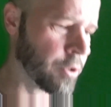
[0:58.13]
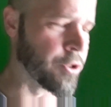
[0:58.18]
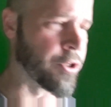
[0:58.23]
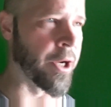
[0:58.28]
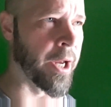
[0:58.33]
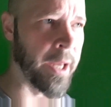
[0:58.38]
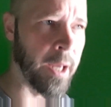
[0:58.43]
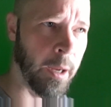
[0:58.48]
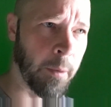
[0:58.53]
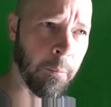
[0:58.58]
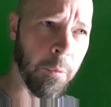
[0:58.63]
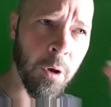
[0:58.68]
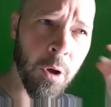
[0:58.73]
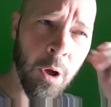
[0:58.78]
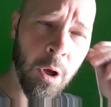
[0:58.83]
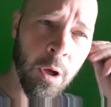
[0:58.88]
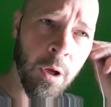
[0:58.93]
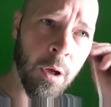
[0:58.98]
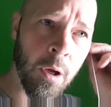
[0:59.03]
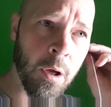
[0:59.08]
JM,
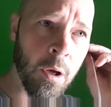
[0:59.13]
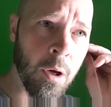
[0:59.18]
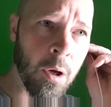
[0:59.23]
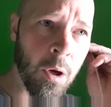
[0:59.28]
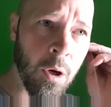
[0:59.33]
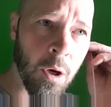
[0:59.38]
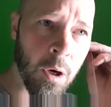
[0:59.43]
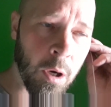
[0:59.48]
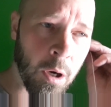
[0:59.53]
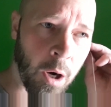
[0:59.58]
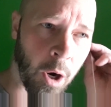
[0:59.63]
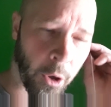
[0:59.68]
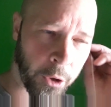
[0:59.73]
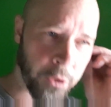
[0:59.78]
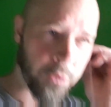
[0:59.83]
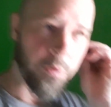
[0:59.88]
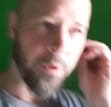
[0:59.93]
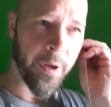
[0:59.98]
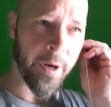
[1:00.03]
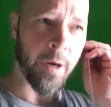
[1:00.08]
are
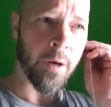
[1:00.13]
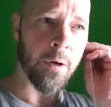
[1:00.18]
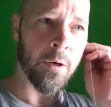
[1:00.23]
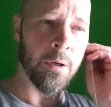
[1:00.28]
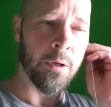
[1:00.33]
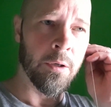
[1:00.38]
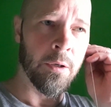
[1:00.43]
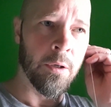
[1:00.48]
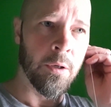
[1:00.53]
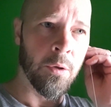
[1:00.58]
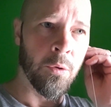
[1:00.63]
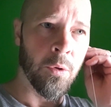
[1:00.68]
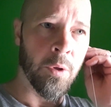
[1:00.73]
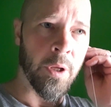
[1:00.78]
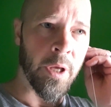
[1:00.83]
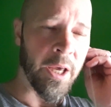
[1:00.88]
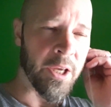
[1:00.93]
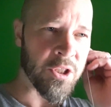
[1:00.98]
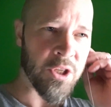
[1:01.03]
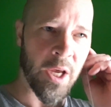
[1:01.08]
you there?
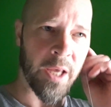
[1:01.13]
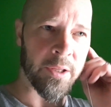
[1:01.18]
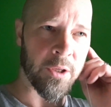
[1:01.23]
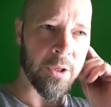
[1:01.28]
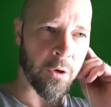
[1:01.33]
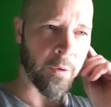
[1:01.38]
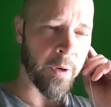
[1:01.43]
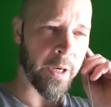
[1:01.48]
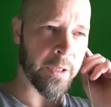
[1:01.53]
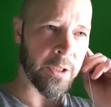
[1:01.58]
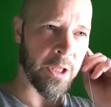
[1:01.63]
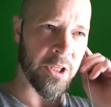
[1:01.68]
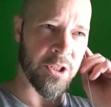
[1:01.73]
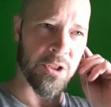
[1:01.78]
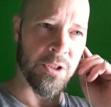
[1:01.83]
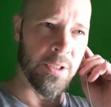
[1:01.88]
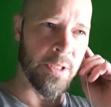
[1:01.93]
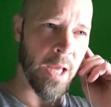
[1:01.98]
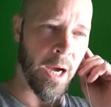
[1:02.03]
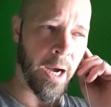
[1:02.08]
Is that correct? It's
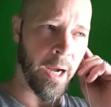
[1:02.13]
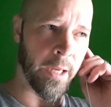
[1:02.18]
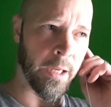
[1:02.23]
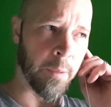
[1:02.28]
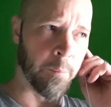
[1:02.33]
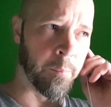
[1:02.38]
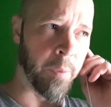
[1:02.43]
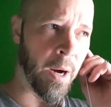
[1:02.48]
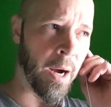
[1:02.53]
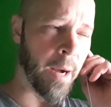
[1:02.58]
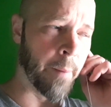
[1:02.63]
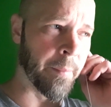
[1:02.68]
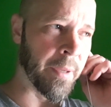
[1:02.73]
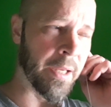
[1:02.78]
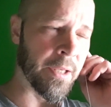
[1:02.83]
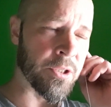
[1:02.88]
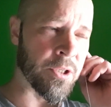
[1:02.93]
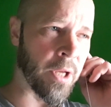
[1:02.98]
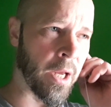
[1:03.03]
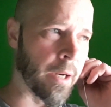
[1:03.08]
not a bomb.
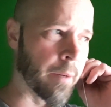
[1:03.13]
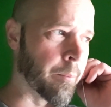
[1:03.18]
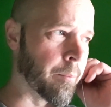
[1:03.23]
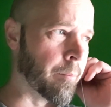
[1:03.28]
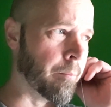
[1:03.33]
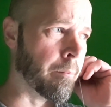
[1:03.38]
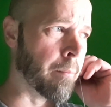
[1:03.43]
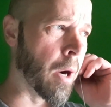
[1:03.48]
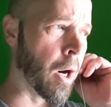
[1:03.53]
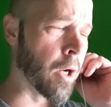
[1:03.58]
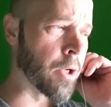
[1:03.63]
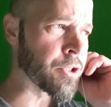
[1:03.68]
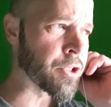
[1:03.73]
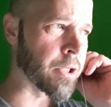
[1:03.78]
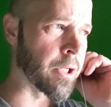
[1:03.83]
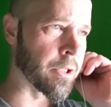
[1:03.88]
It's not a mosque.